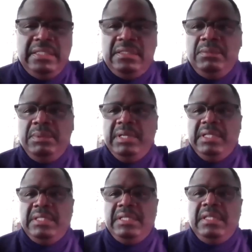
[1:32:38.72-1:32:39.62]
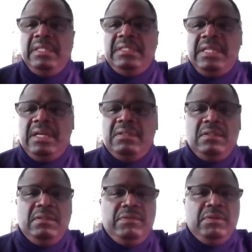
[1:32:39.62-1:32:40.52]
Lisa, we're going to send this out to
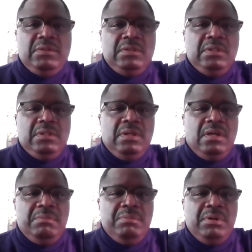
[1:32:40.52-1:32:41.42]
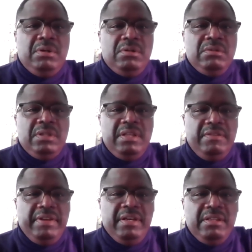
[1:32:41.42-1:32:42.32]
the folks on the call, the polls,
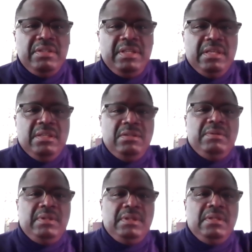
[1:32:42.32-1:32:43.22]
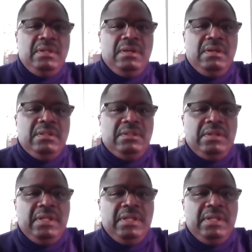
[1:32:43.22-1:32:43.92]
so they can do it on their